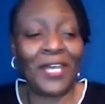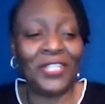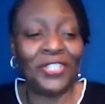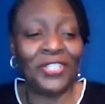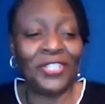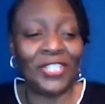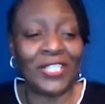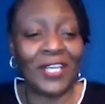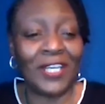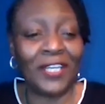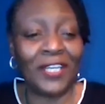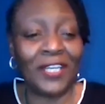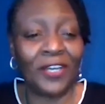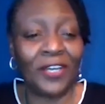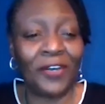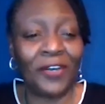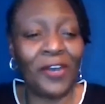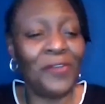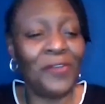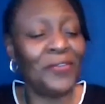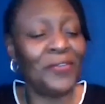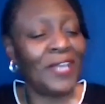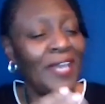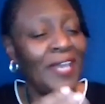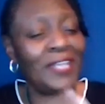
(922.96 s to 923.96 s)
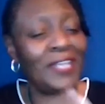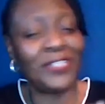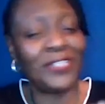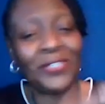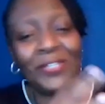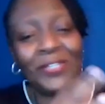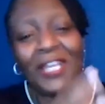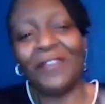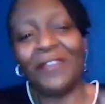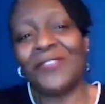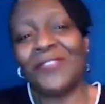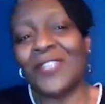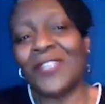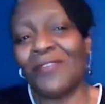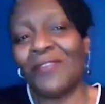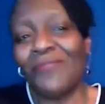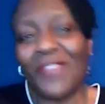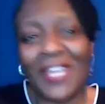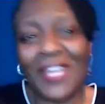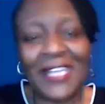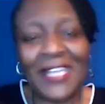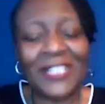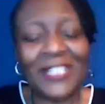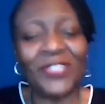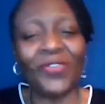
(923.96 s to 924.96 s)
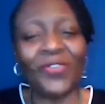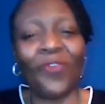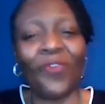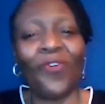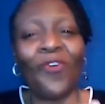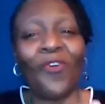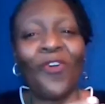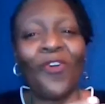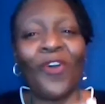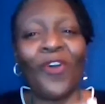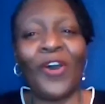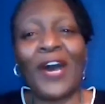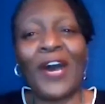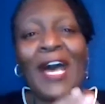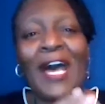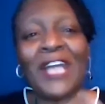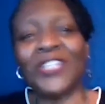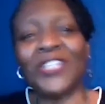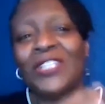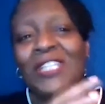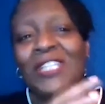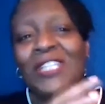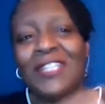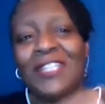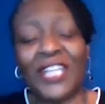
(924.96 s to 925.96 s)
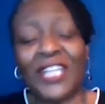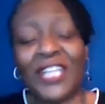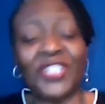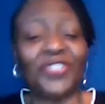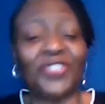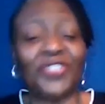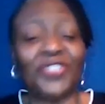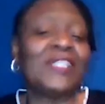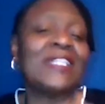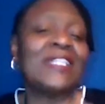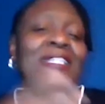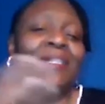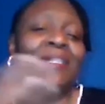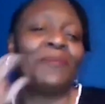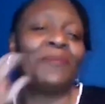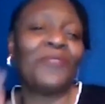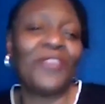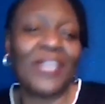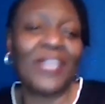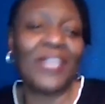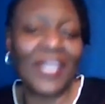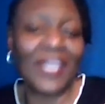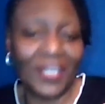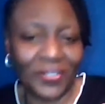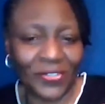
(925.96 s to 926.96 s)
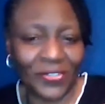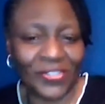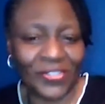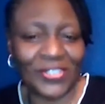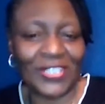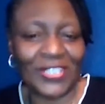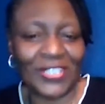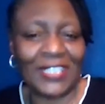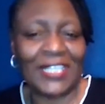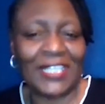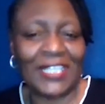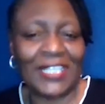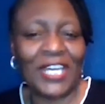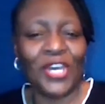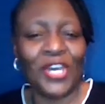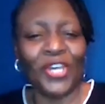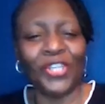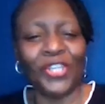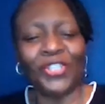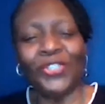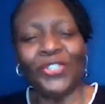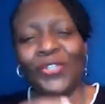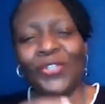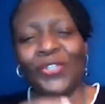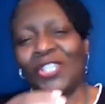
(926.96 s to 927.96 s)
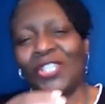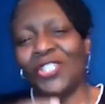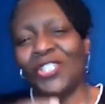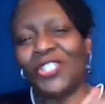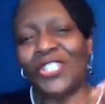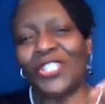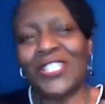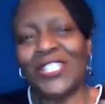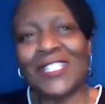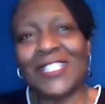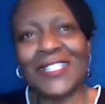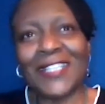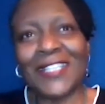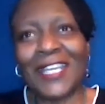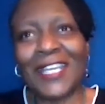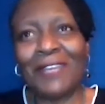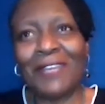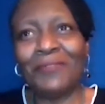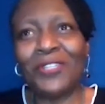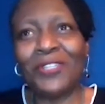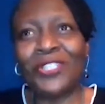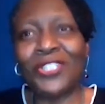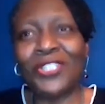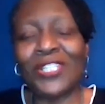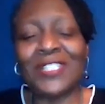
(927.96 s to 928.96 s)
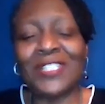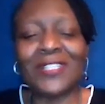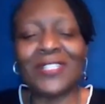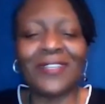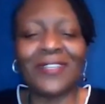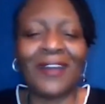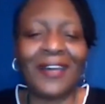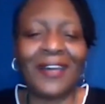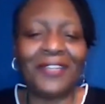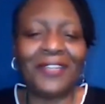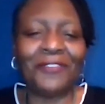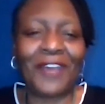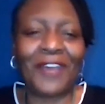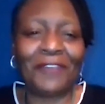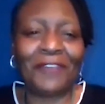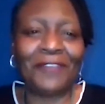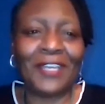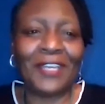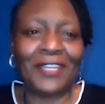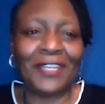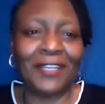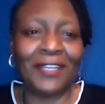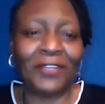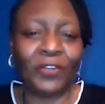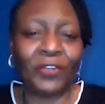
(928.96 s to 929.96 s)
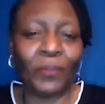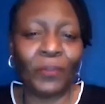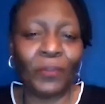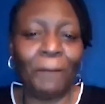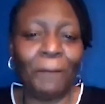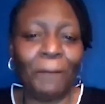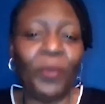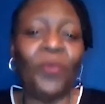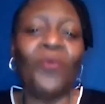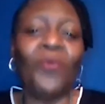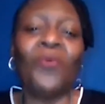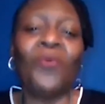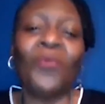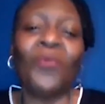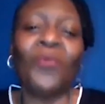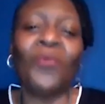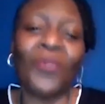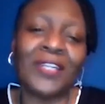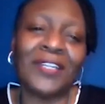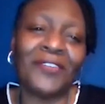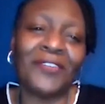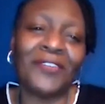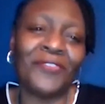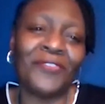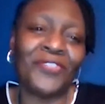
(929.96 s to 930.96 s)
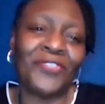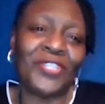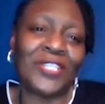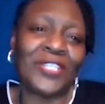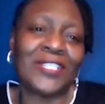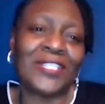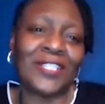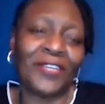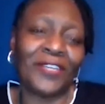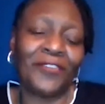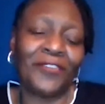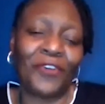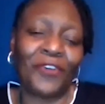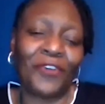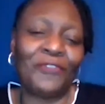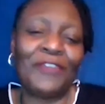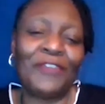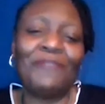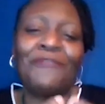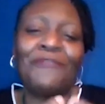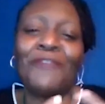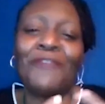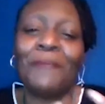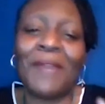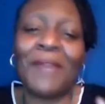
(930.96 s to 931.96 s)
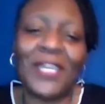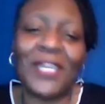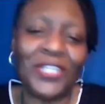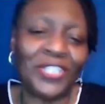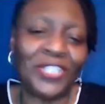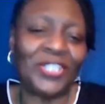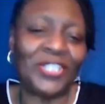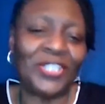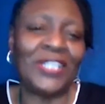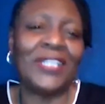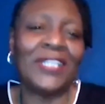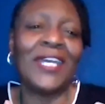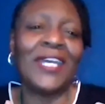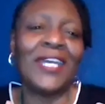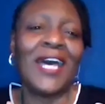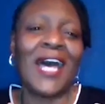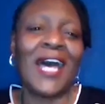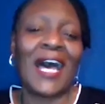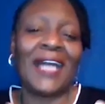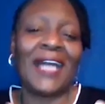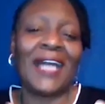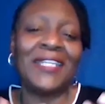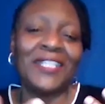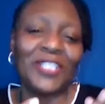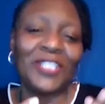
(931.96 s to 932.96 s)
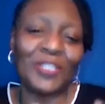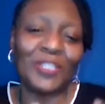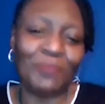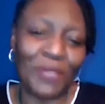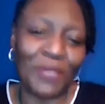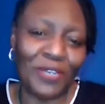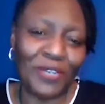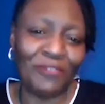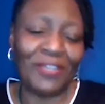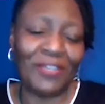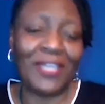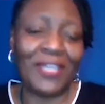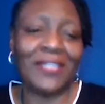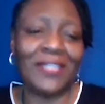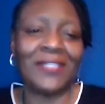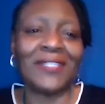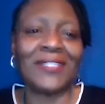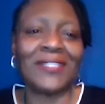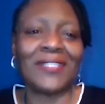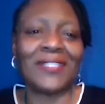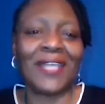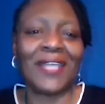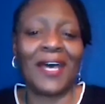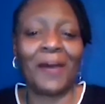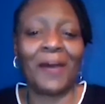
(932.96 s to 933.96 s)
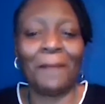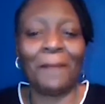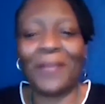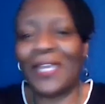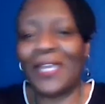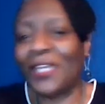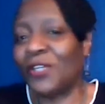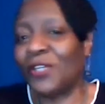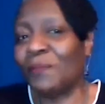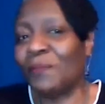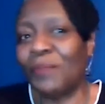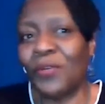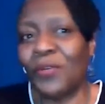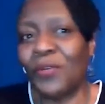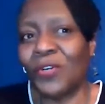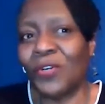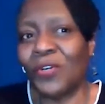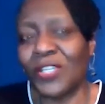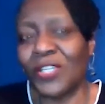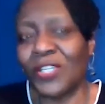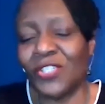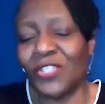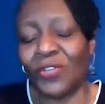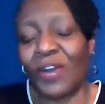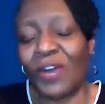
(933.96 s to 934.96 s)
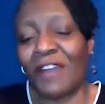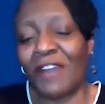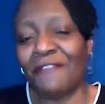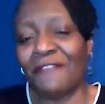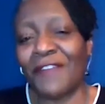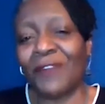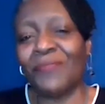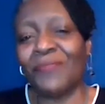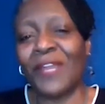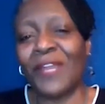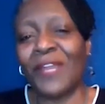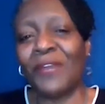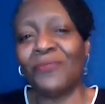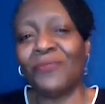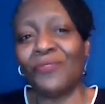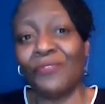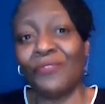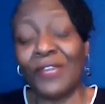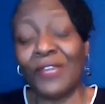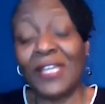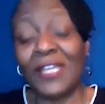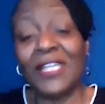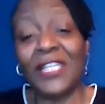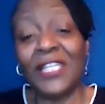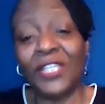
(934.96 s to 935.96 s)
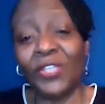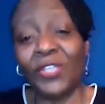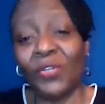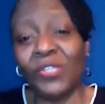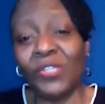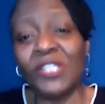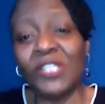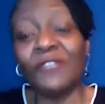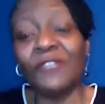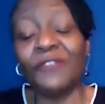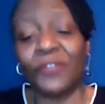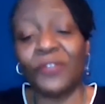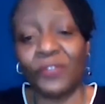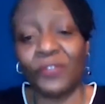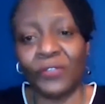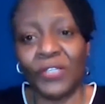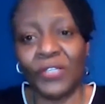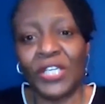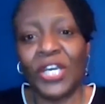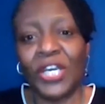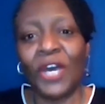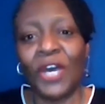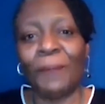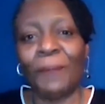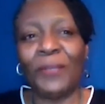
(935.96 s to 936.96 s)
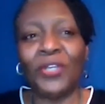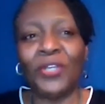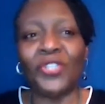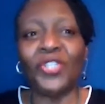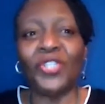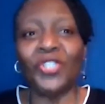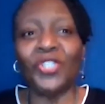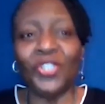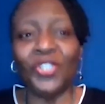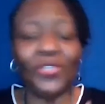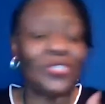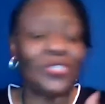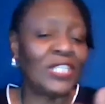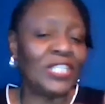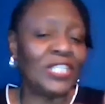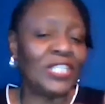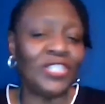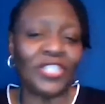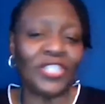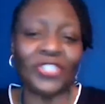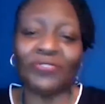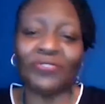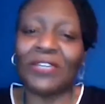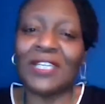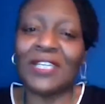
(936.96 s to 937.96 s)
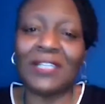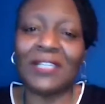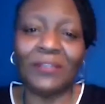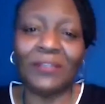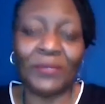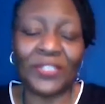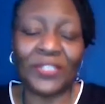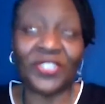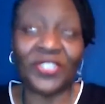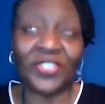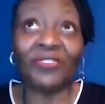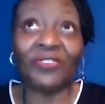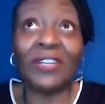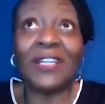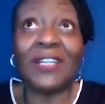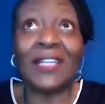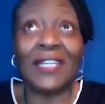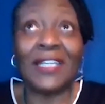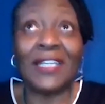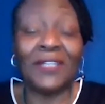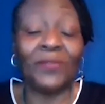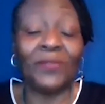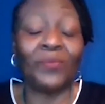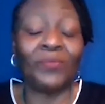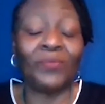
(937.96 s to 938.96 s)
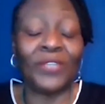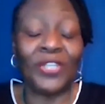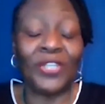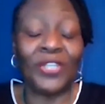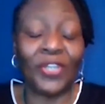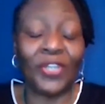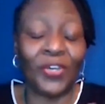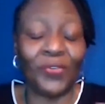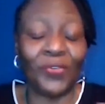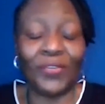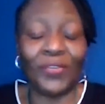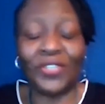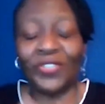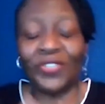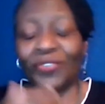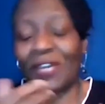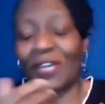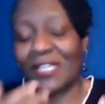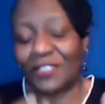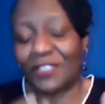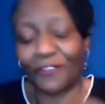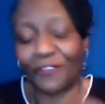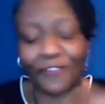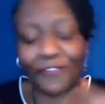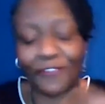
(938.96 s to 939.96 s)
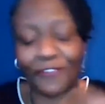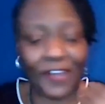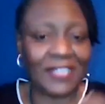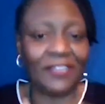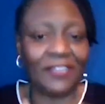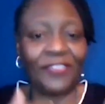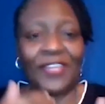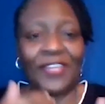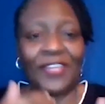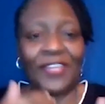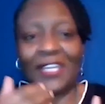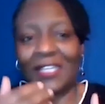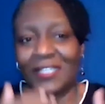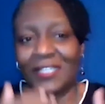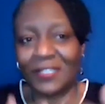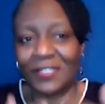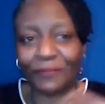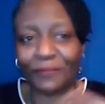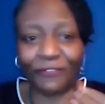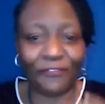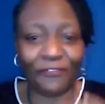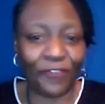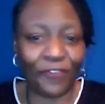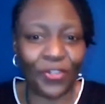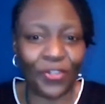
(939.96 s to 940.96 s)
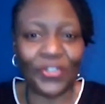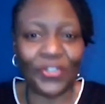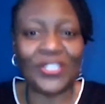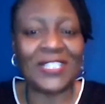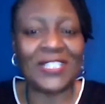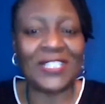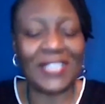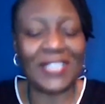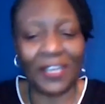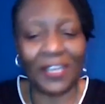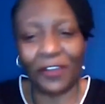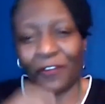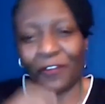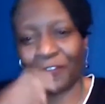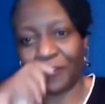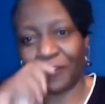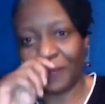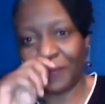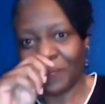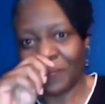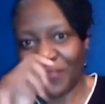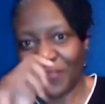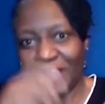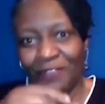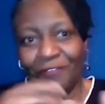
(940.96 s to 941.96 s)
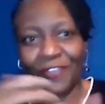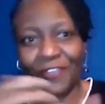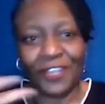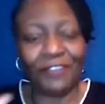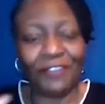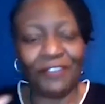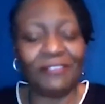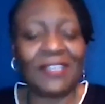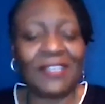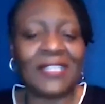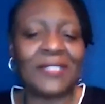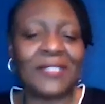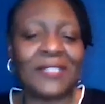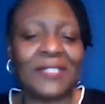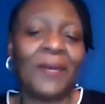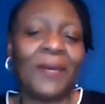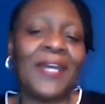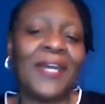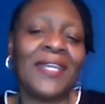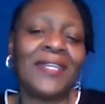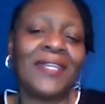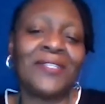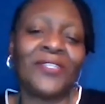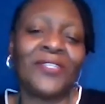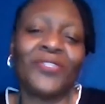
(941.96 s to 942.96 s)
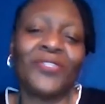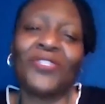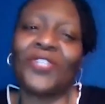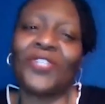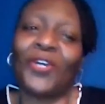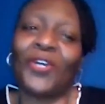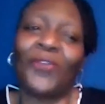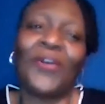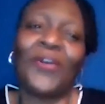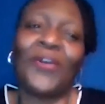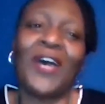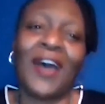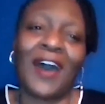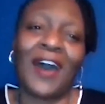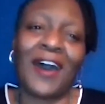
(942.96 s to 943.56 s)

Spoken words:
just kind of go, okay, so they've done this, or actually that triggers something else. And you can just, it was just kind of having a little pool of just of information and experience in a book. And so I found that really useful, because you're usually just struggling, and trying to find things for yourself in various ways. And so,